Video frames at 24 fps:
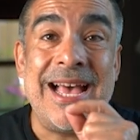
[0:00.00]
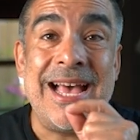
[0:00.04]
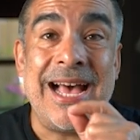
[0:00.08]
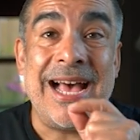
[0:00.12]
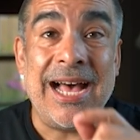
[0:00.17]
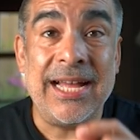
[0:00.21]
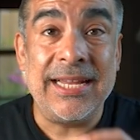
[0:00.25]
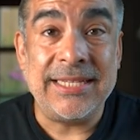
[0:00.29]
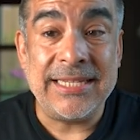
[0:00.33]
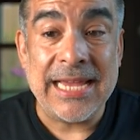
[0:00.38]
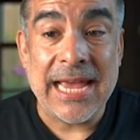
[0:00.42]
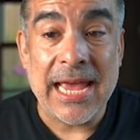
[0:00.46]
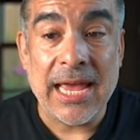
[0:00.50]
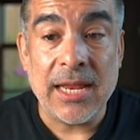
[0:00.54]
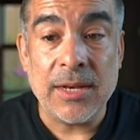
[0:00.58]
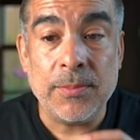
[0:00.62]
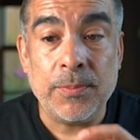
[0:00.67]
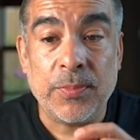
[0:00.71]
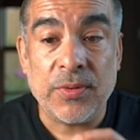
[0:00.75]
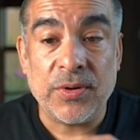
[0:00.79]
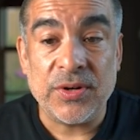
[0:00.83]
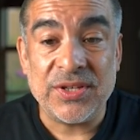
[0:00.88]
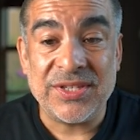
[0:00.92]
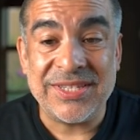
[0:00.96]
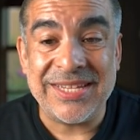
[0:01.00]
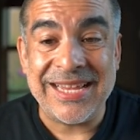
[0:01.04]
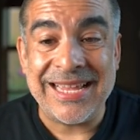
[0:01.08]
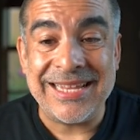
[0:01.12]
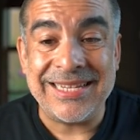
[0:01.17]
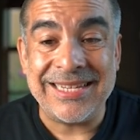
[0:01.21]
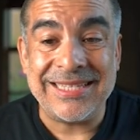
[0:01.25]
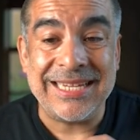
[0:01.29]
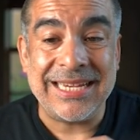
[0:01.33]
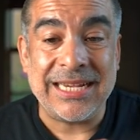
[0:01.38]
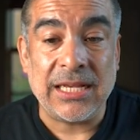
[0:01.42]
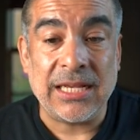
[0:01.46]
a
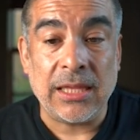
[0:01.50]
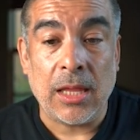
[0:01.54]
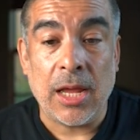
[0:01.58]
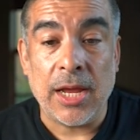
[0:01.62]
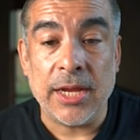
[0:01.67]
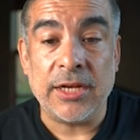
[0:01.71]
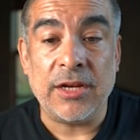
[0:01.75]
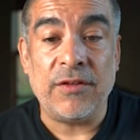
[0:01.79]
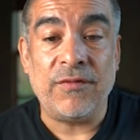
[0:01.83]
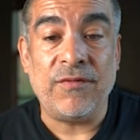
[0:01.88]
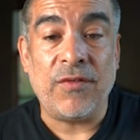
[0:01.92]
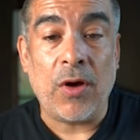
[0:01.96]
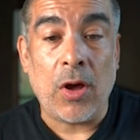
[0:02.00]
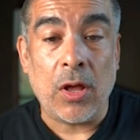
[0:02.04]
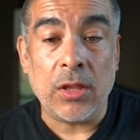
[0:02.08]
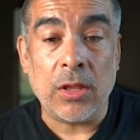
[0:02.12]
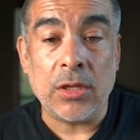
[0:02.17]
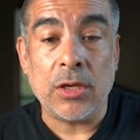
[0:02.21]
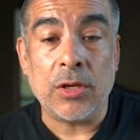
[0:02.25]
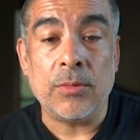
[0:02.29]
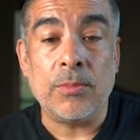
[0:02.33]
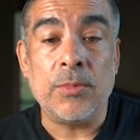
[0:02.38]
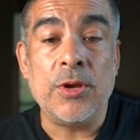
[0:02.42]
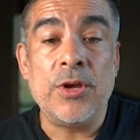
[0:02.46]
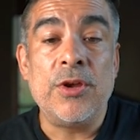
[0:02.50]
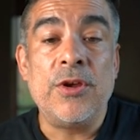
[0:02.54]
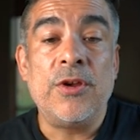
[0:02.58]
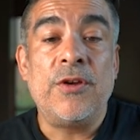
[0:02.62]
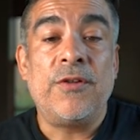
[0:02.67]
10% decline in volume